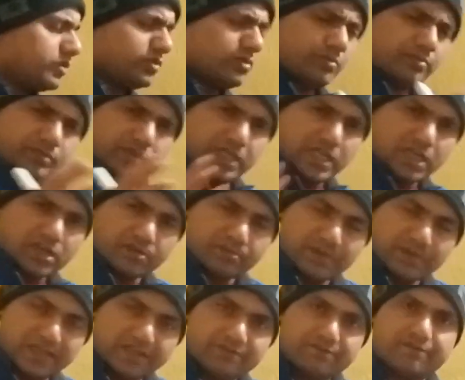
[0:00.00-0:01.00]
So there
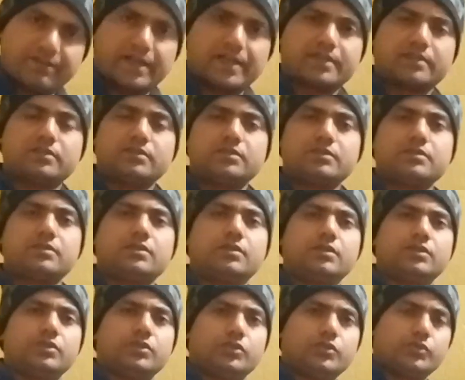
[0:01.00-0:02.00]
are many factors
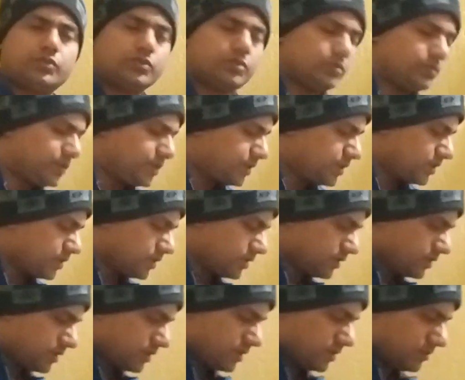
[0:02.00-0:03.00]
due to which
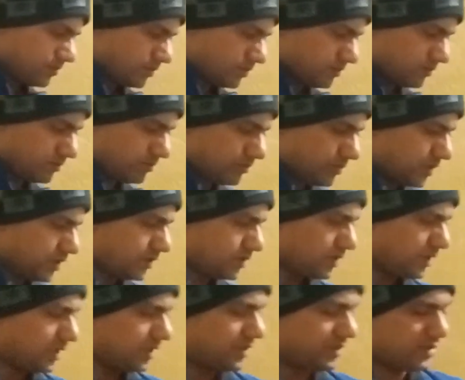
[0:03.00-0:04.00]

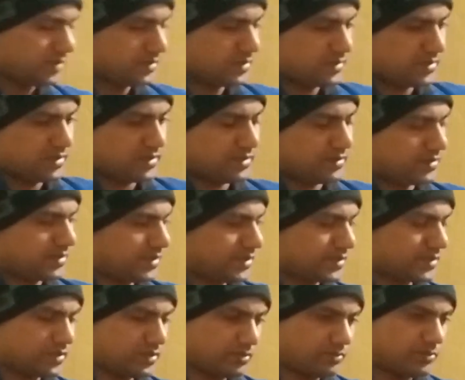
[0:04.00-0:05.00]
there is
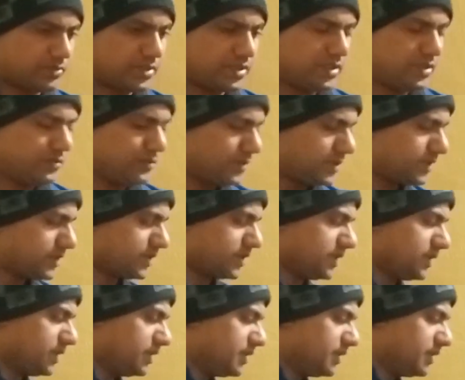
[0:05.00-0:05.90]
degradation of trade unions